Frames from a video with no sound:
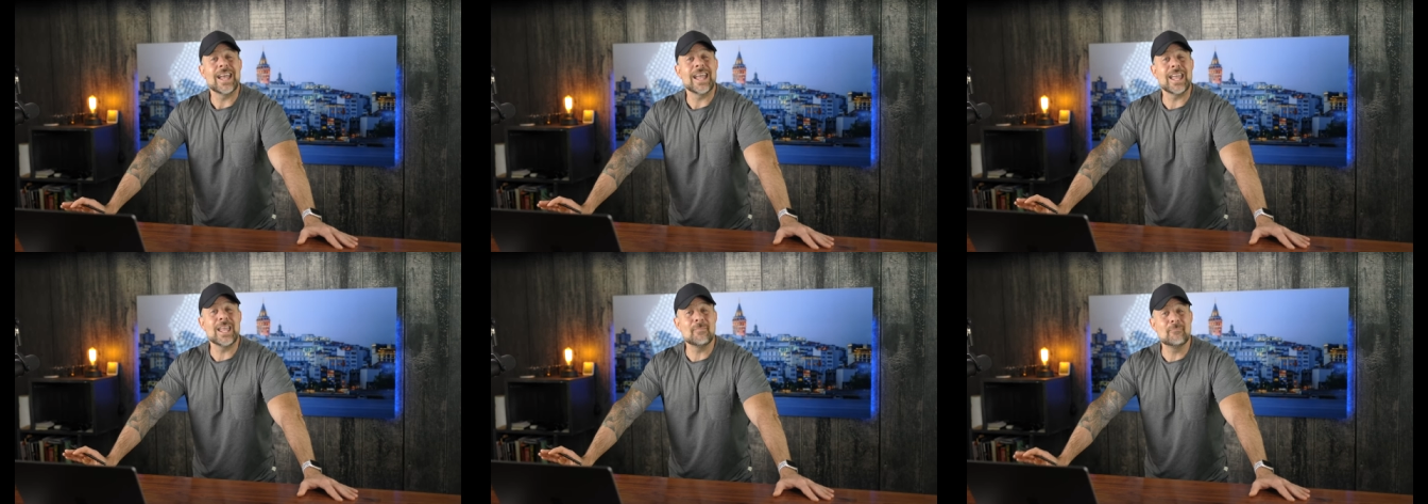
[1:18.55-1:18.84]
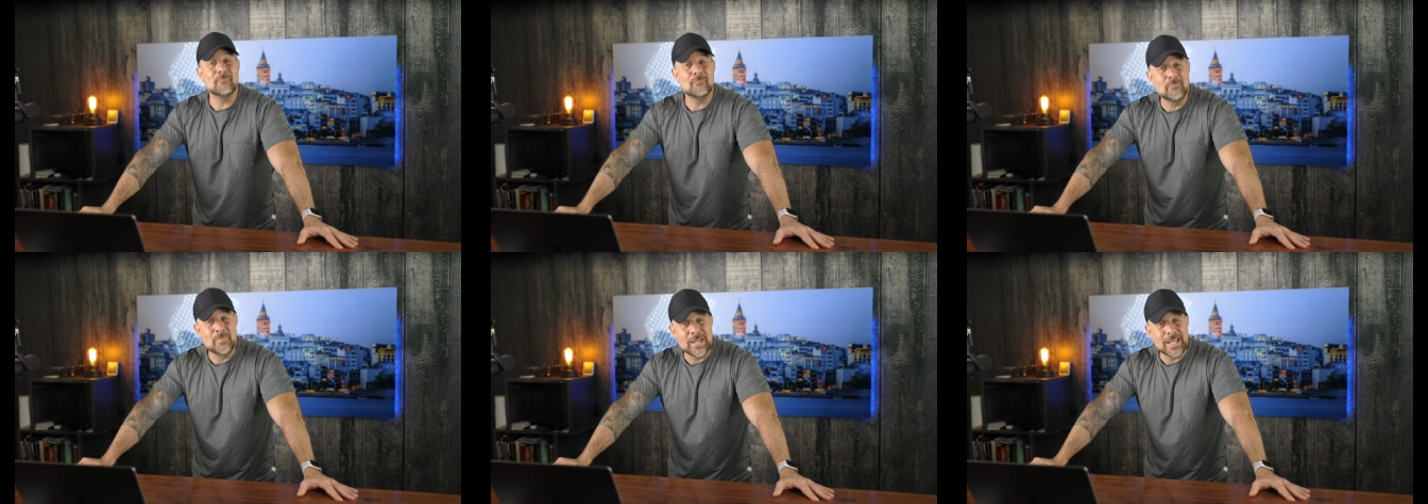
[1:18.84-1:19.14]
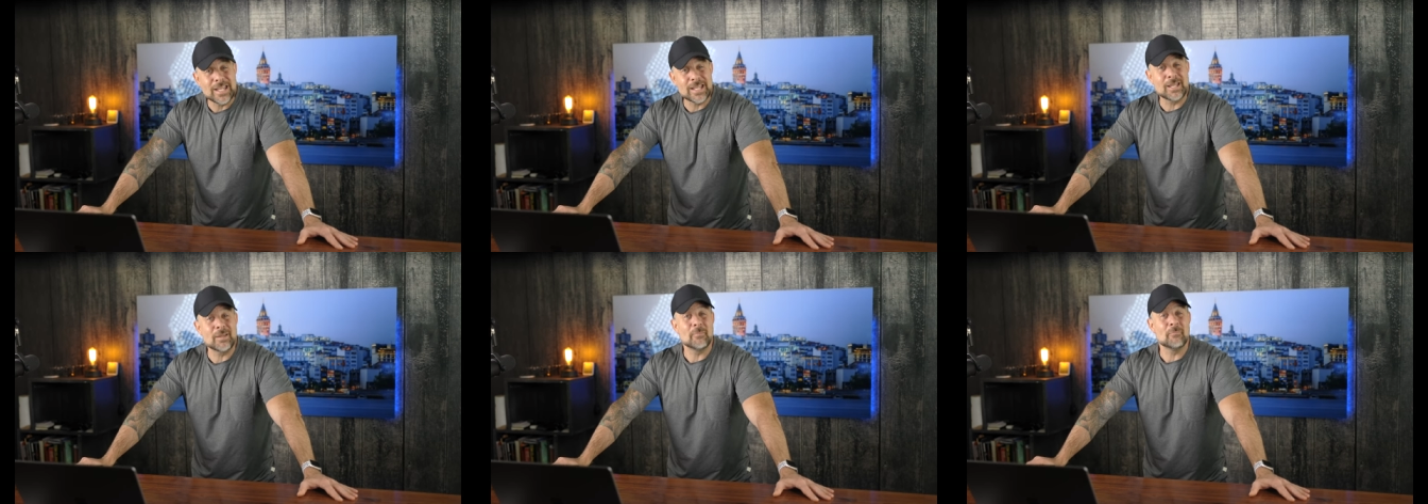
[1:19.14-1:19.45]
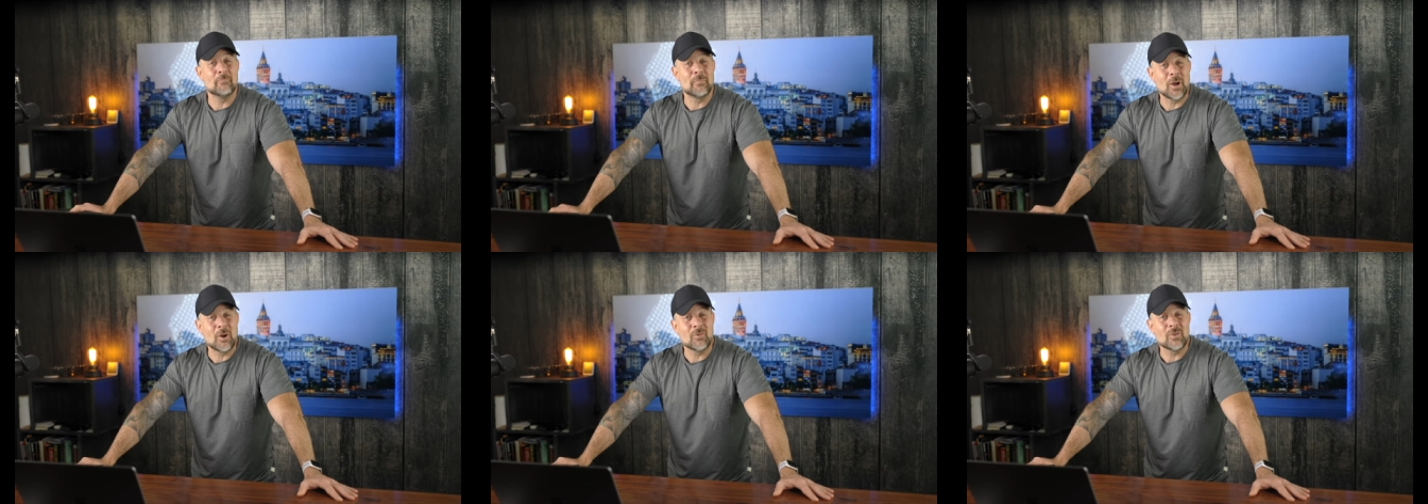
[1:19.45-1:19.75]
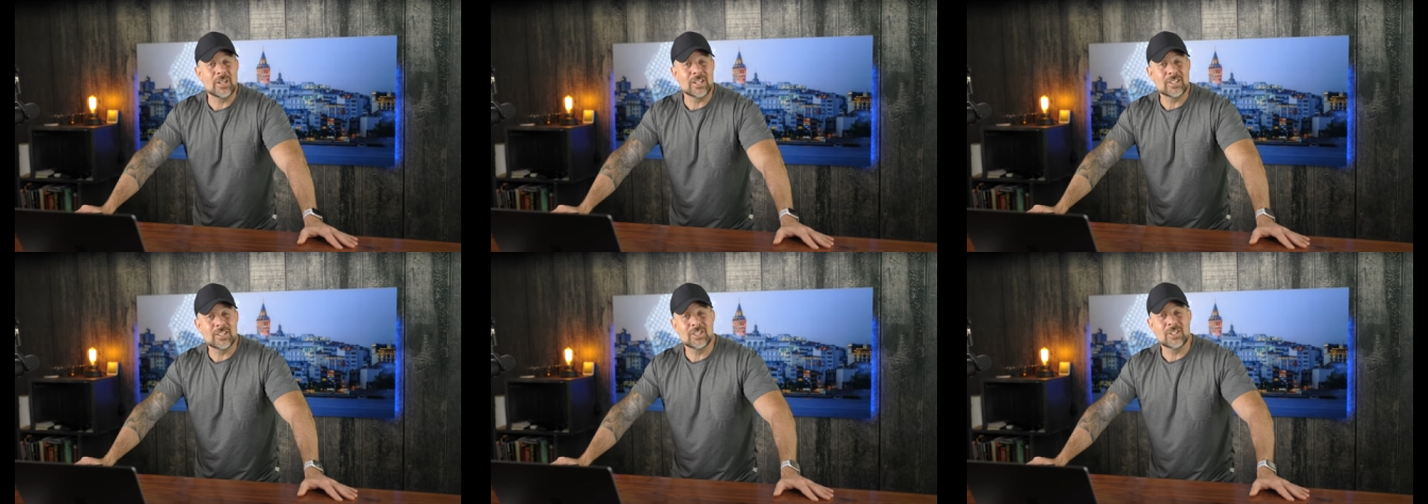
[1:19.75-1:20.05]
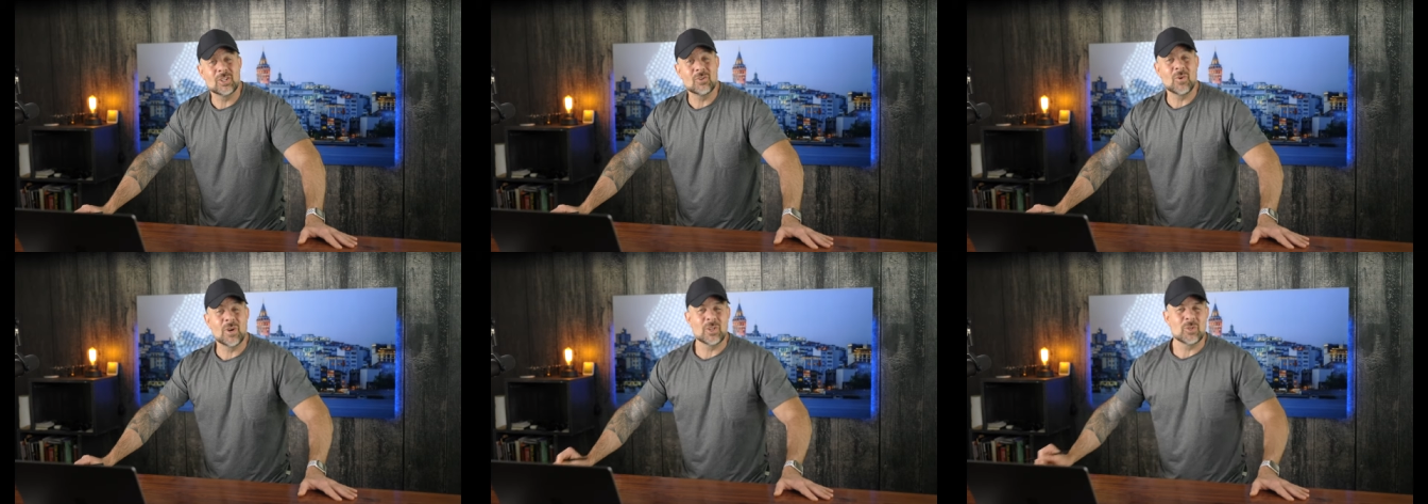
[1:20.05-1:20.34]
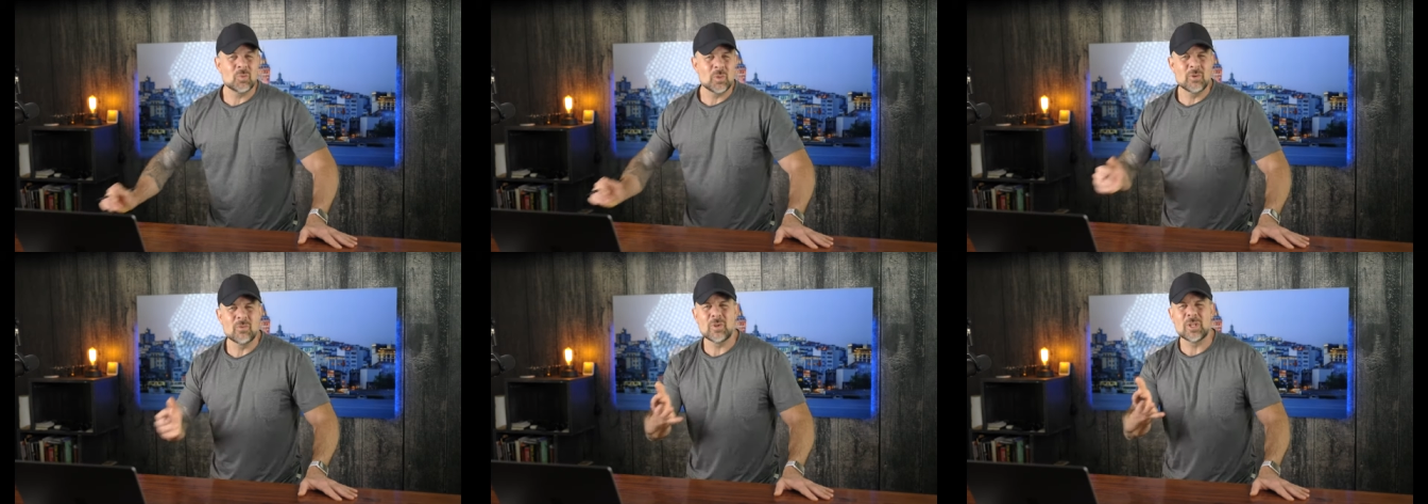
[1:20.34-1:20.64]
a big bonus to
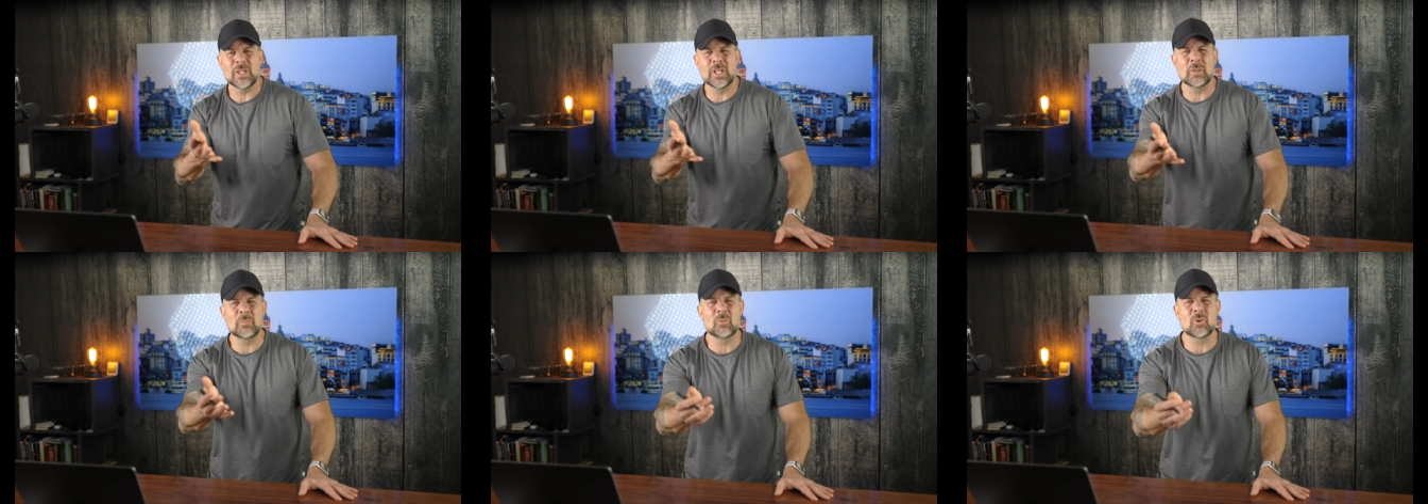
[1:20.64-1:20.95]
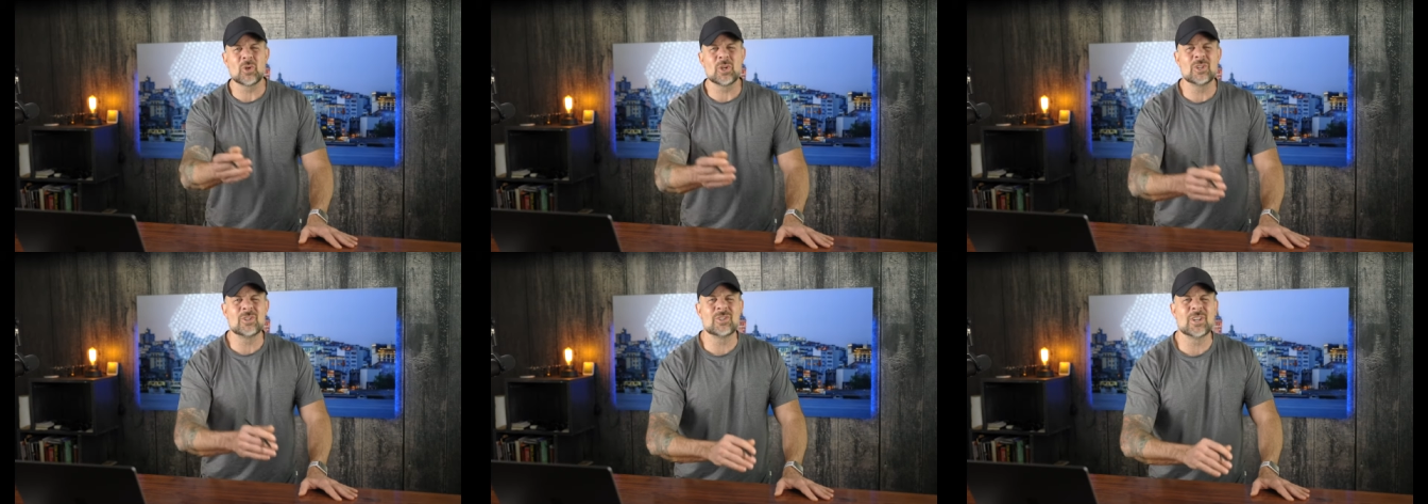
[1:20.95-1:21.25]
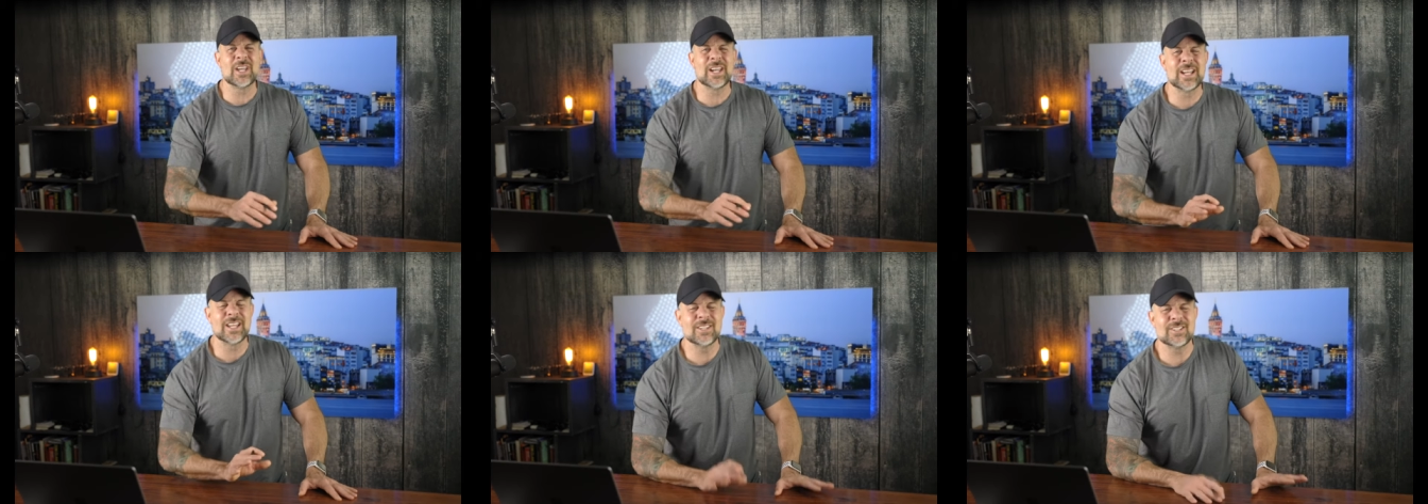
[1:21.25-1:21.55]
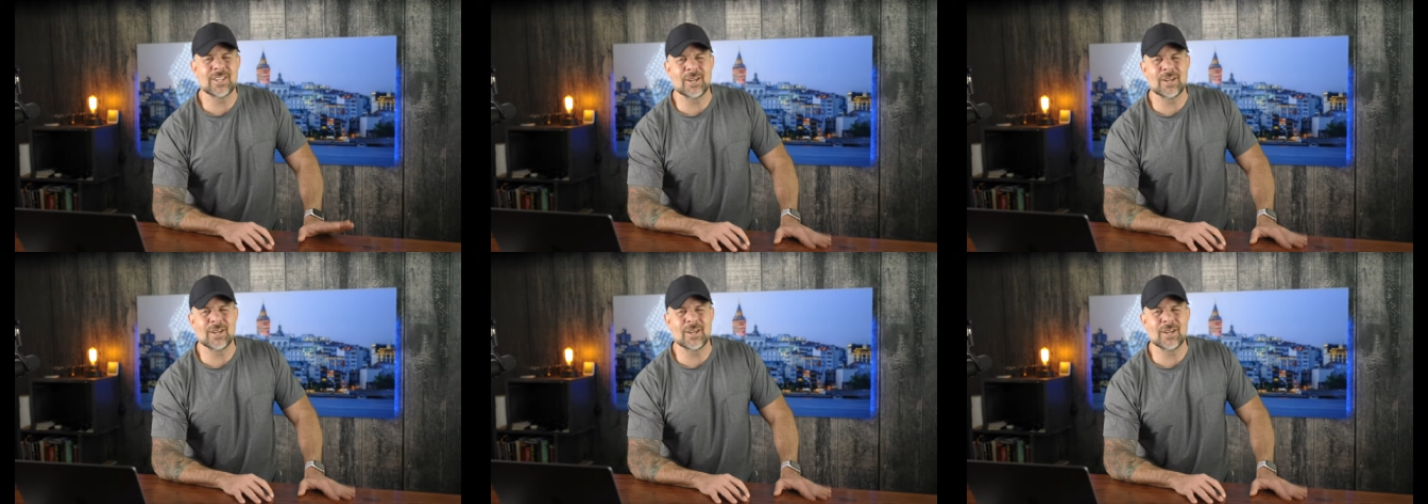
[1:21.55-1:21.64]
us. We really appreciate it.